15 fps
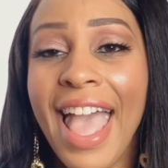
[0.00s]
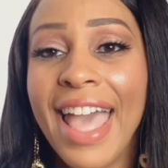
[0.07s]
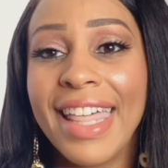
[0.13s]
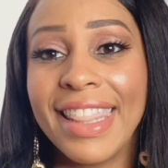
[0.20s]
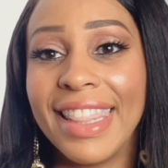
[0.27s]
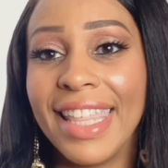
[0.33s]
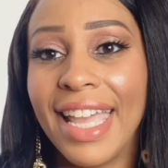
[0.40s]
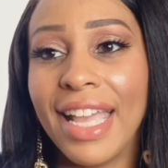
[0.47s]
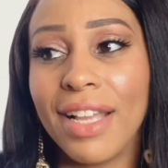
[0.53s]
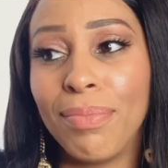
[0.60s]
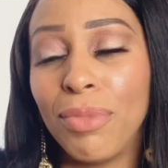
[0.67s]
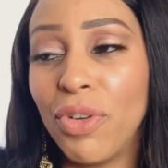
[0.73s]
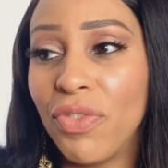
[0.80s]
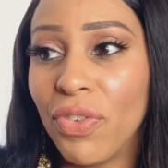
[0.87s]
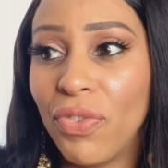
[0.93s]
that
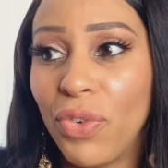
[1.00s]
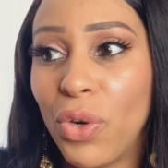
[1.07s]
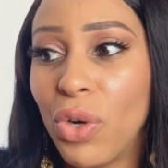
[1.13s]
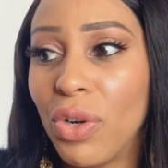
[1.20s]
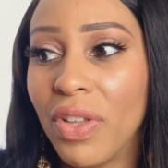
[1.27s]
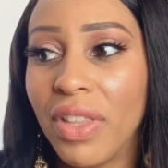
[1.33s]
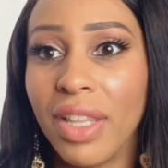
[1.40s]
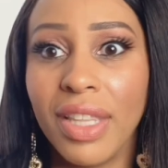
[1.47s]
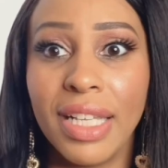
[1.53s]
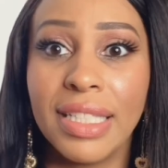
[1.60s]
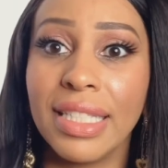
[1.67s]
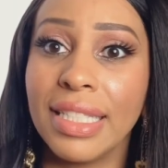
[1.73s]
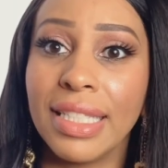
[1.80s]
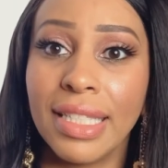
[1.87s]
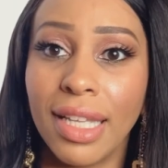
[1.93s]
moving forward that this
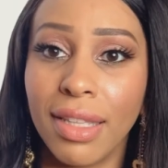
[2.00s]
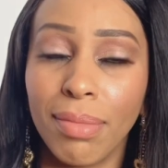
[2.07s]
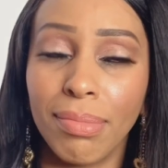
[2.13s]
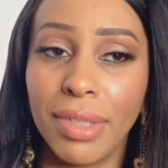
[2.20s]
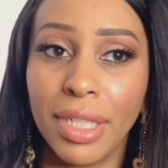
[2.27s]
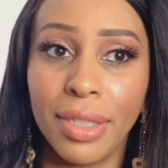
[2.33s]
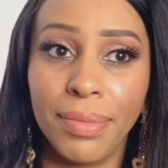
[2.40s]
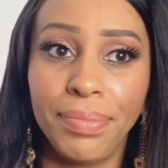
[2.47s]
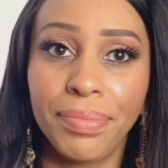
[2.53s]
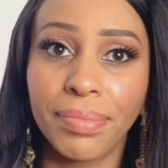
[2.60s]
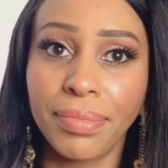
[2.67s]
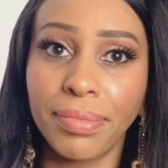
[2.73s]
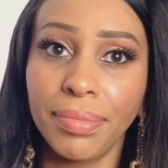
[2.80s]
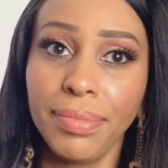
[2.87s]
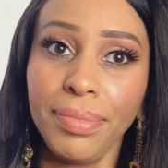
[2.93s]
is nothing but
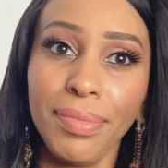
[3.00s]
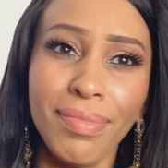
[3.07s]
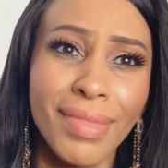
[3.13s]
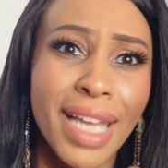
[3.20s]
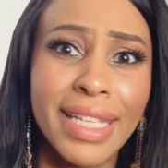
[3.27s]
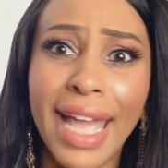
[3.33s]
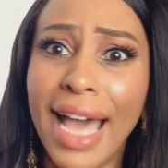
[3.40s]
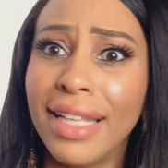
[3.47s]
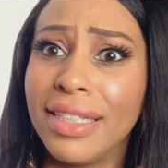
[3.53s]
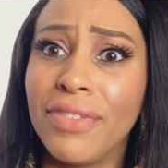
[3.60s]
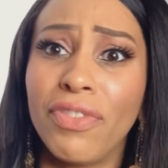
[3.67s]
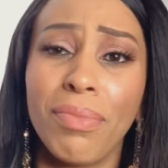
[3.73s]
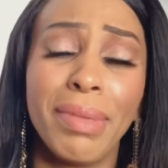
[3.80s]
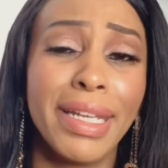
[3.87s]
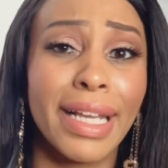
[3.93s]
an outlet
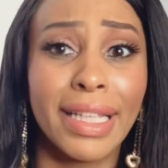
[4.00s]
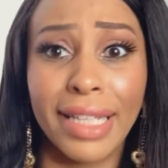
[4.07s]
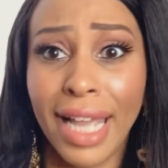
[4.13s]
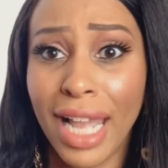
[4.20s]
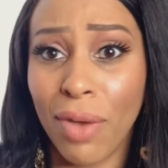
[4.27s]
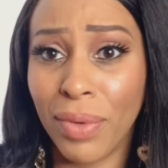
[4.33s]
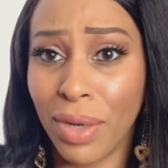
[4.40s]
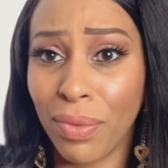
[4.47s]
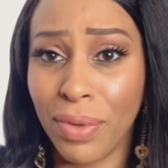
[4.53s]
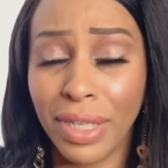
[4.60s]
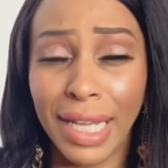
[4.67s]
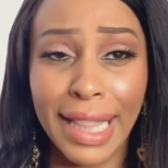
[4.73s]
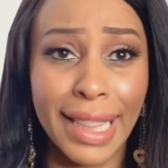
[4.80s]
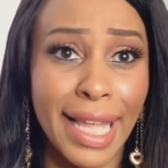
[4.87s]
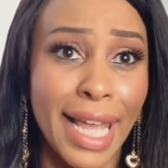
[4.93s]
for me to clown when I want to
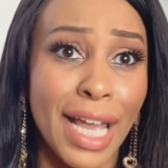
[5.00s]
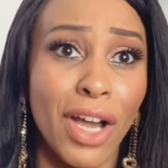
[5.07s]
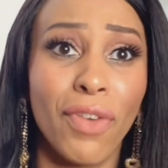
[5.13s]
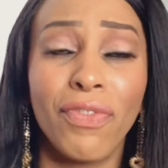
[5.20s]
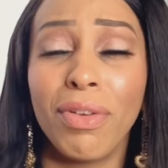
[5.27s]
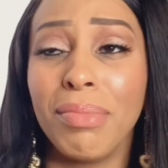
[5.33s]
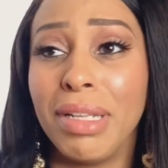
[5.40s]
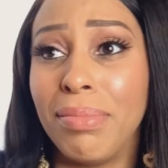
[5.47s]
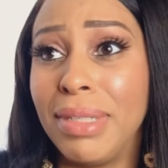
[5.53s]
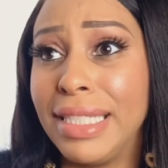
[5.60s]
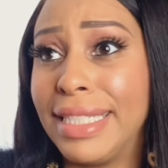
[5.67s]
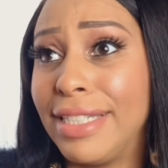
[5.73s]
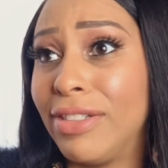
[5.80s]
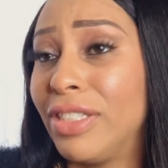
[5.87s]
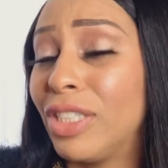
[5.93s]
clown, for me to be
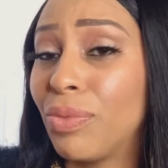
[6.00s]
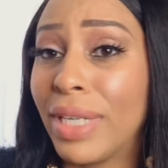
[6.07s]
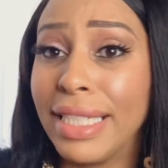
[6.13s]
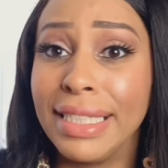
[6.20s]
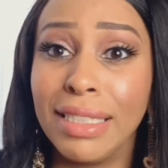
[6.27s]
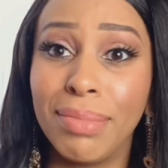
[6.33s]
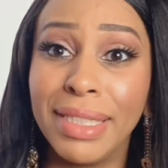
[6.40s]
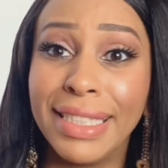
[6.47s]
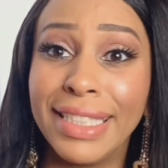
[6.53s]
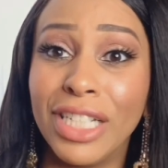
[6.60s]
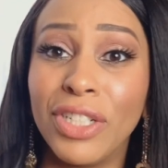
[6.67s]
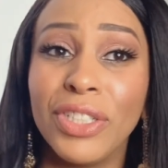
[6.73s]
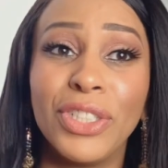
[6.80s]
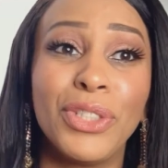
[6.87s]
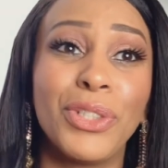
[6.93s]
serious when I need to be
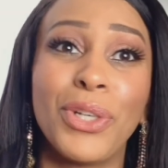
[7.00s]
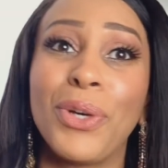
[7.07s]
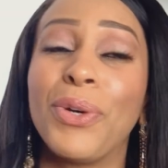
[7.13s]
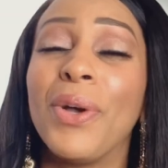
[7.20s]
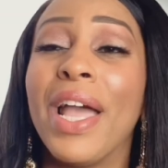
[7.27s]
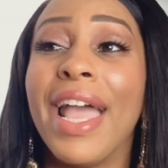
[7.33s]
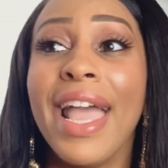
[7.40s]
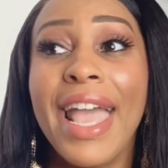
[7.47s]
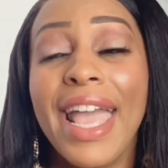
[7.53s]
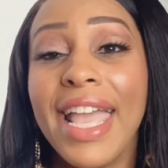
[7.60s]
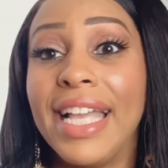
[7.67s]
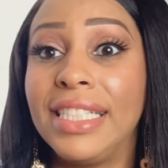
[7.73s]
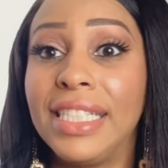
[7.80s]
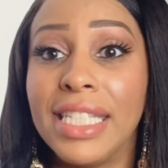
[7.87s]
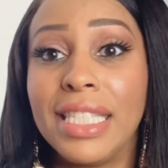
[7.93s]
serious, you know,
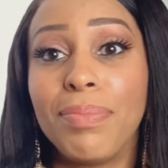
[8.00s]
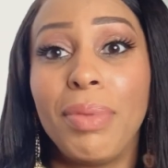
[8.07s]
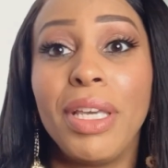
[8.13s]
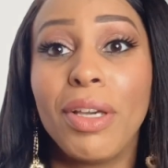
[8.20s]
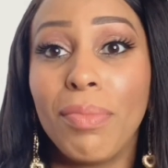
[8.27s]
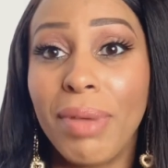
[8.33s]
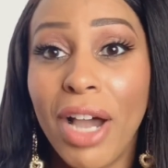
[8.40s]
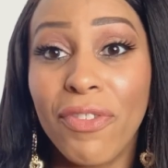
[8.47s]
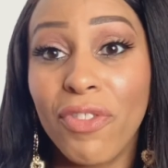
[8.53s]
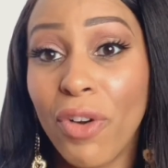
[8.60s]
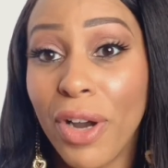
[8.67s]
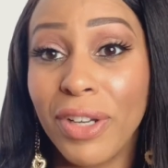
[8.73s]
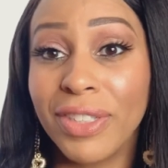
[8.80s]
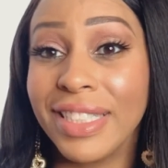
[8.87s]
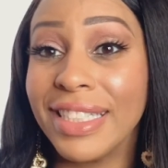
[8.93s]
and just speak about
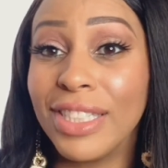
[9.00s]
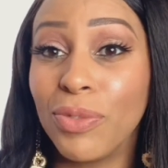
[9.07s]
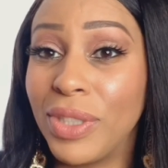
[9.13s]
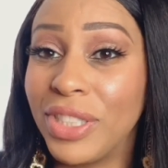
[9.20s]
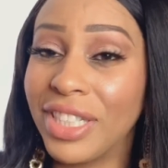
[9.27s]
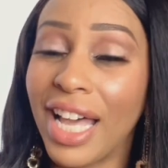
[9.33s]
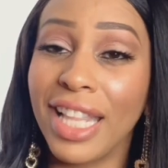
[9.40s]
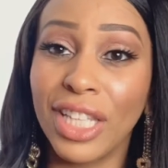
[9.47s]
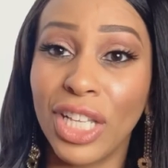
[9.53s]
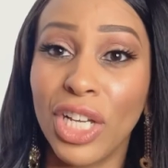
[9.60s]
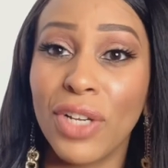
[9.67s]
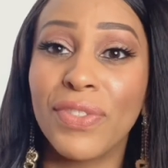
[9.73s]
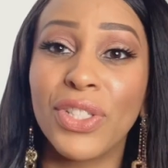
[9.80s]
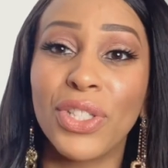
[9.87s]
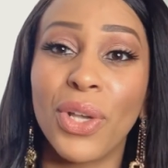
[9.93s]
fragrances, which I
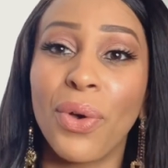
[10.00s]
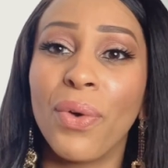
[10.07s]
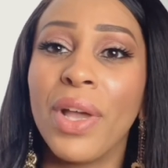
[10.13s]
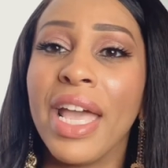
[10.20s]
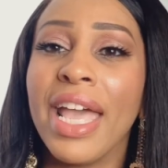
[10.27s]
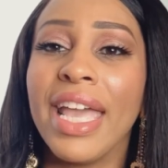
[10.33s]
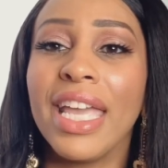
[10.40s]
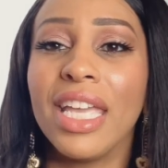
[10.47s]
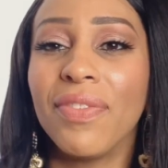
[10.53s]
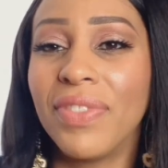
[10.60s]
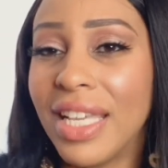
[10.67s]
love. So if